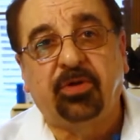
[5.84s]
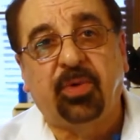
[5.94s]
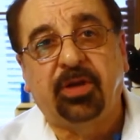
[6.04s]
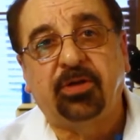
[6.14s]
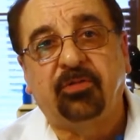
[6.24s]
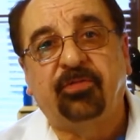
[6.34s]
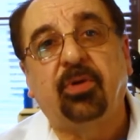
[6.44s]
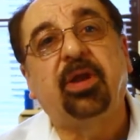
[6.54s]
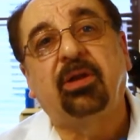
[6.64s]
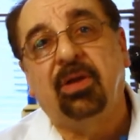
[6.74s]
director
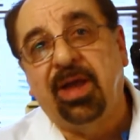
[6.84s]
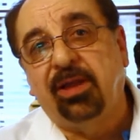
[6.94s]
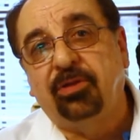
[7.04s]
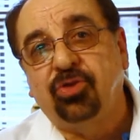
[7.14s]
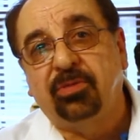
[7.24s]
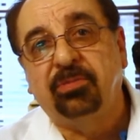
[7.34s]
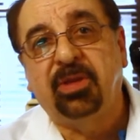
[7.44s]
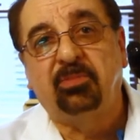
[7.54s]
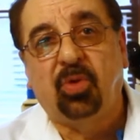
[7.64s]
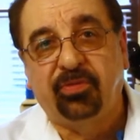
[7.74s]
for air allergen
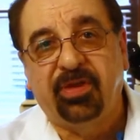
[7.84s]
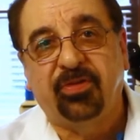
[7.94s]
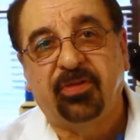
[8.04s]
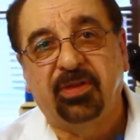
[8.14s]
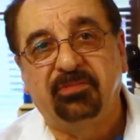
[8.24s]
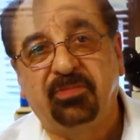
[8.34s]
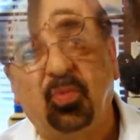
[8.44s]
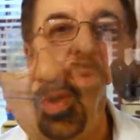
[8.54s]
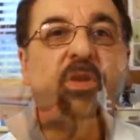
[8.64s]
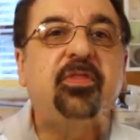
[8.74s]
and mold testing.
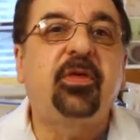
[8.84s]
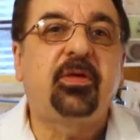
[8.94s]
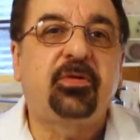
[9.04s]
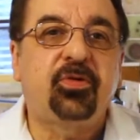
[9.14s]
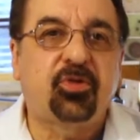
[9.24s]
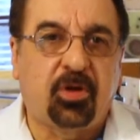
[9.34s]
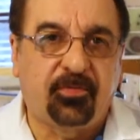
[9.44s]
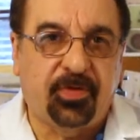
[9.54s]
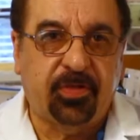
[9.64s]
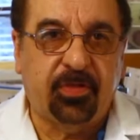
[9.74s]
One of the
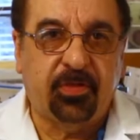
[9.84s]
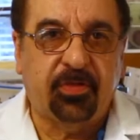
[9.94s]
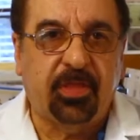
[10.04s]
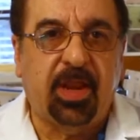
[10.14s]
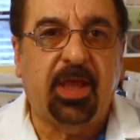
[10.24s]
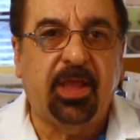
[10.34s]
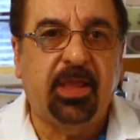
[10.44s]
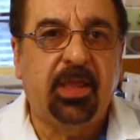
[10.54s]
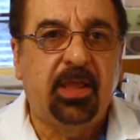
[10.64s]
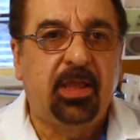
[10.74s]
services that
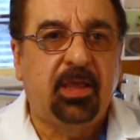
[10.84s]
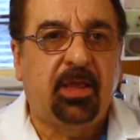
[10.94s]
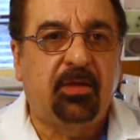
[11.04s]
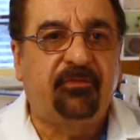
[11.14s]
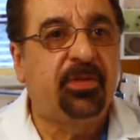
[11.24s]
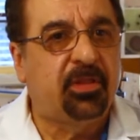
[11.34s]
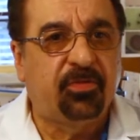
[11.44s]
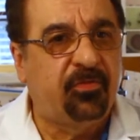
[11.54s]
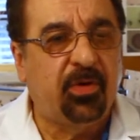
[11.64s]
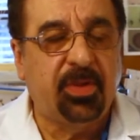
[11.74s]
I feel
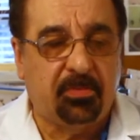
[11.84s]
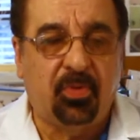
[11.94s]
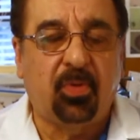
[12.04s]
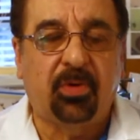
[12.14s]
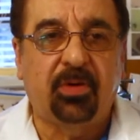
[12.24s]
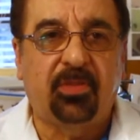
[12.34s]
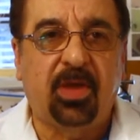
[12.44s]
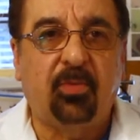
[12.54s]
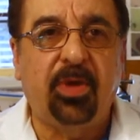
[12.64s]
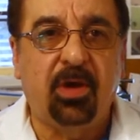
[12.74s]
is very important
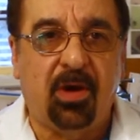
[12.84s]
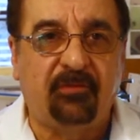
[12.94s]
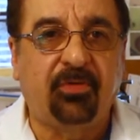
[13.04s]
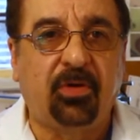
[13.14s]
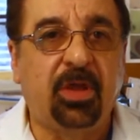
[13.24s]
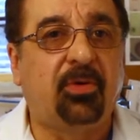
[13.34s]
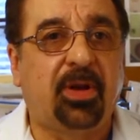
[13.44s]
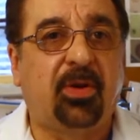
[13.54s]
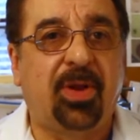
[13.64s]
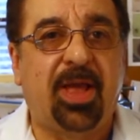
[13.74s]
that we offer here
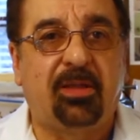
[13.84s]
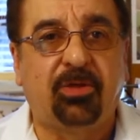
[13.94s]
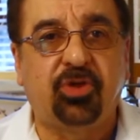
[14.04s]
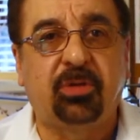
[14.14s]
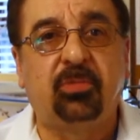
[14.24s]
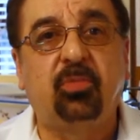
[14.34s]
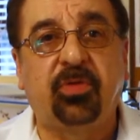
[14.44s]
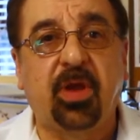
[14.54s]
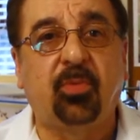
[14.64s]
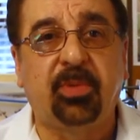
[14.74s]
at Air Allergen
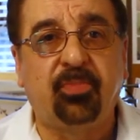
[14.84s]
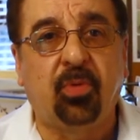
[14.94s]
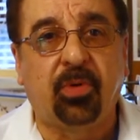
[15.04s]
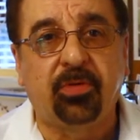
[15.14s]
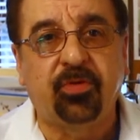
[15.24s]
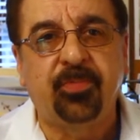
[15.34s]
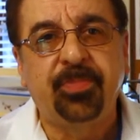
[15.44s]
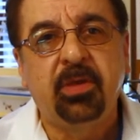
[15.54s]
with our reports